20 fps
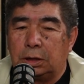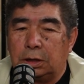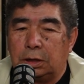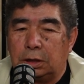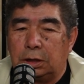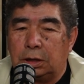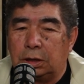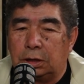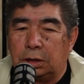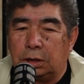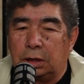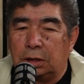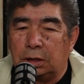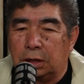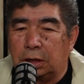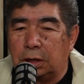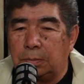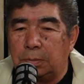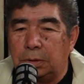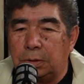
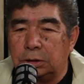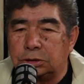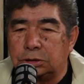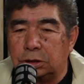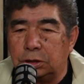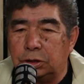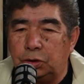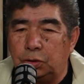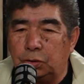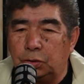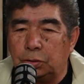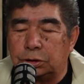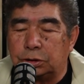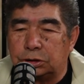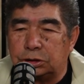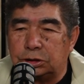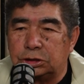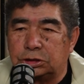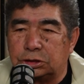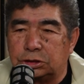like I mentioned, dual
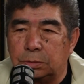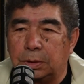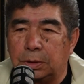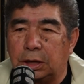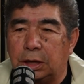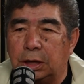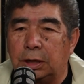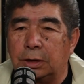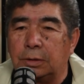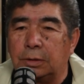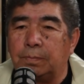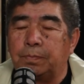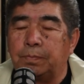system again,